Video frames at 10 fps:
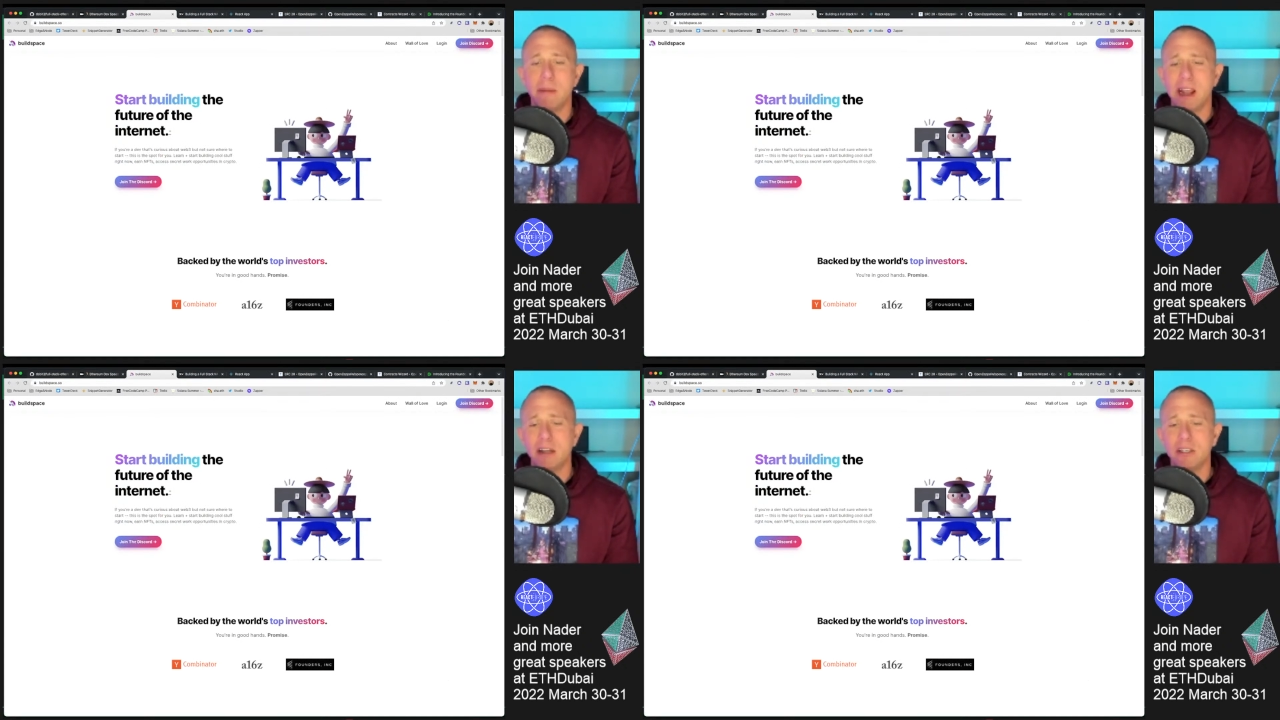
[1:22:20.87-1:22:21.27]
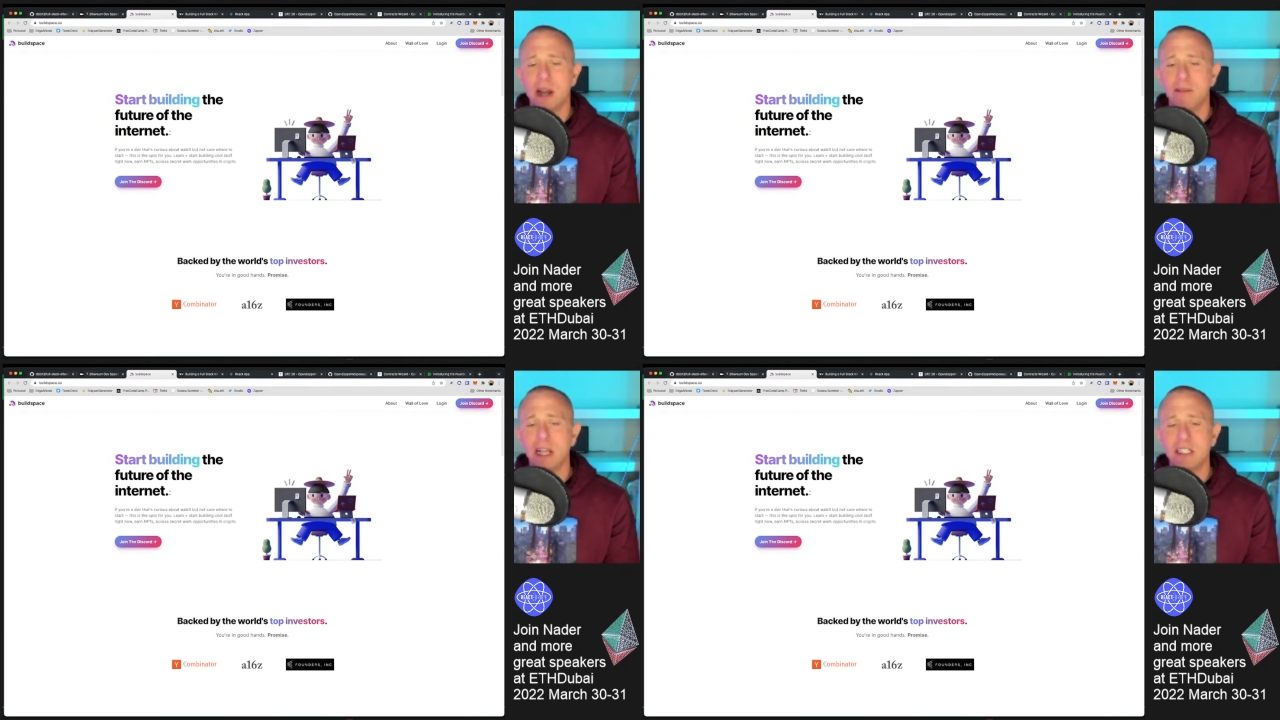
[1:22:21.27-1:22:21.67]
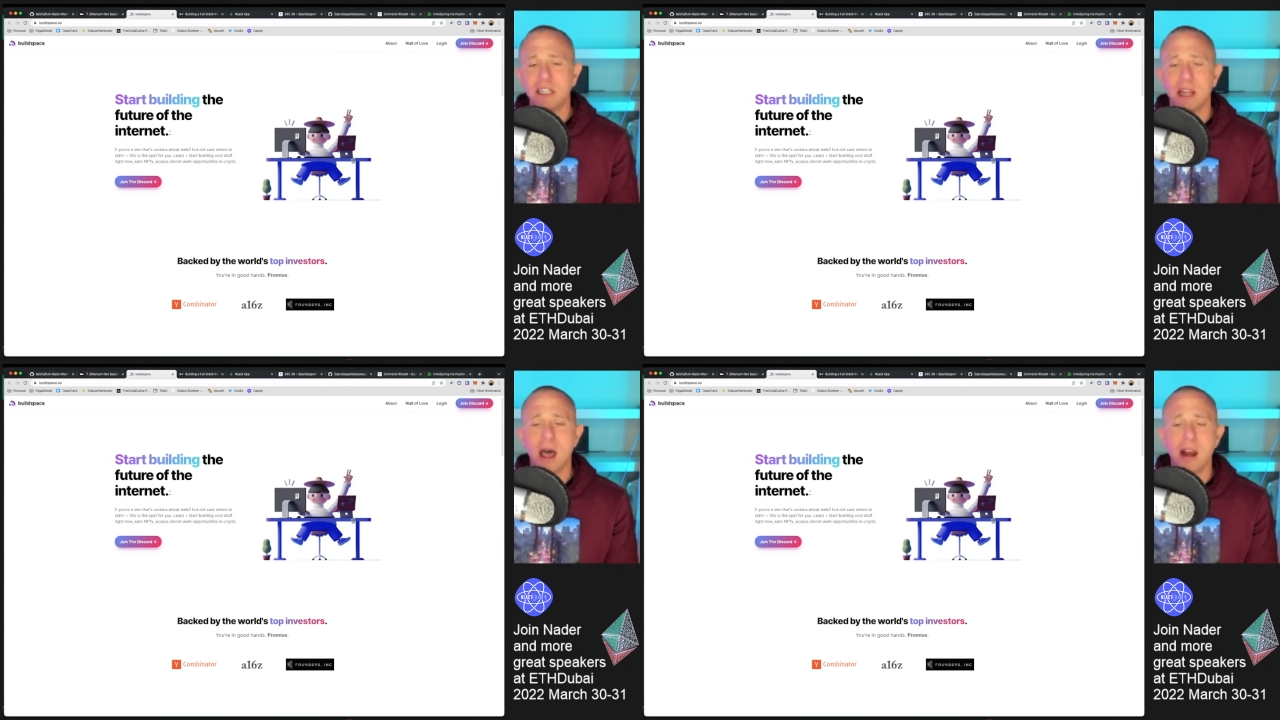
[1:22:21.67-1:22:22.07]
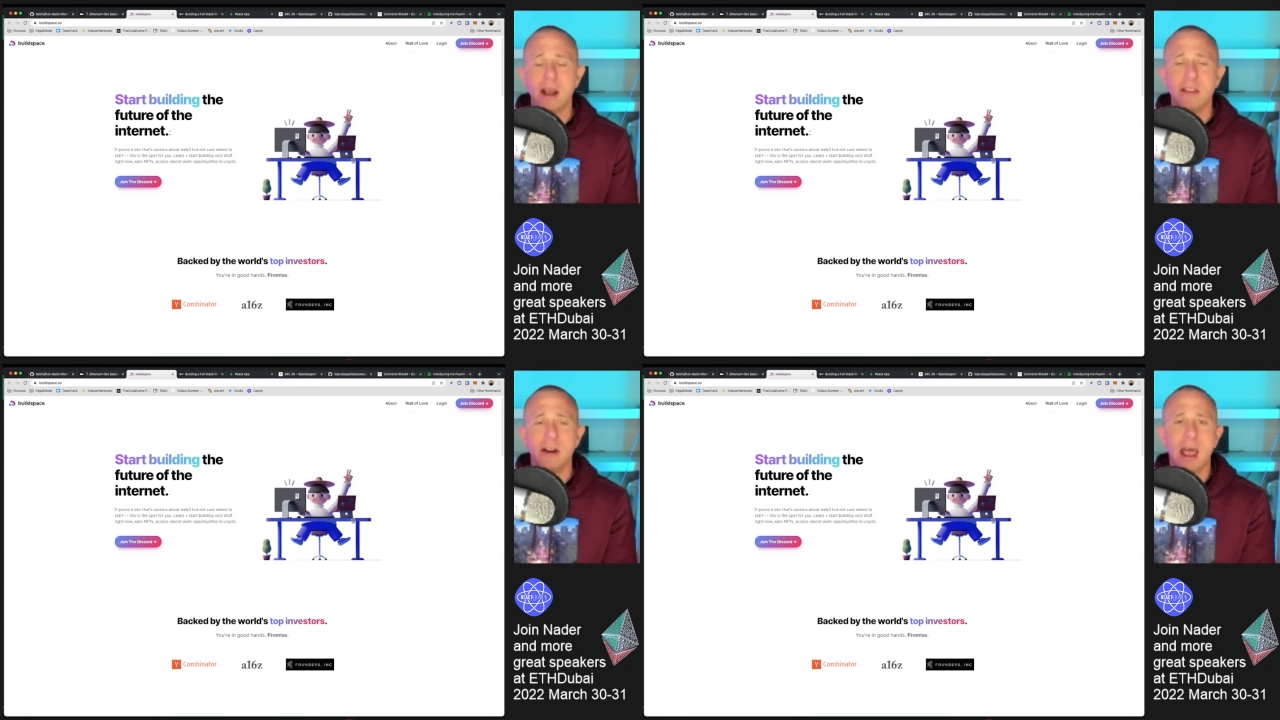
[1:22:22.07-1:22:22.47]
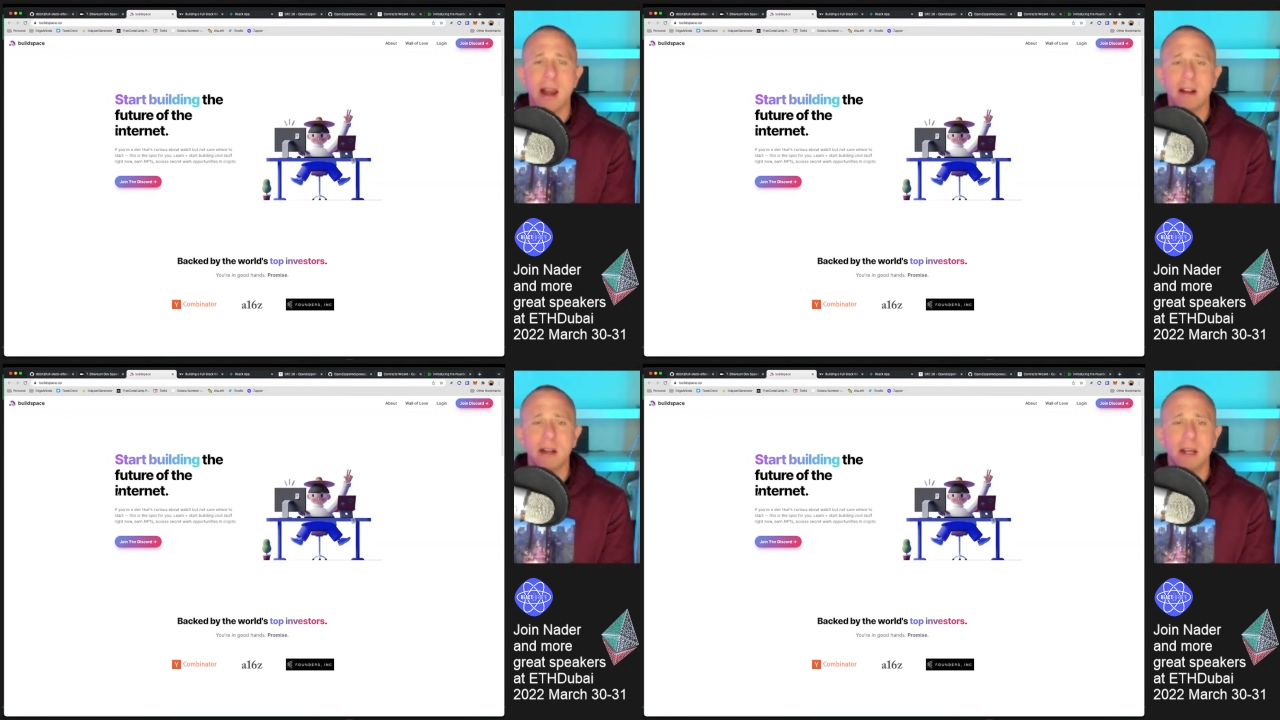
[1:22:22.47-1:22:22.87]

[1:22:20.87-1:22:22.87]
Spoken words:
but they also have like Solana and they're adding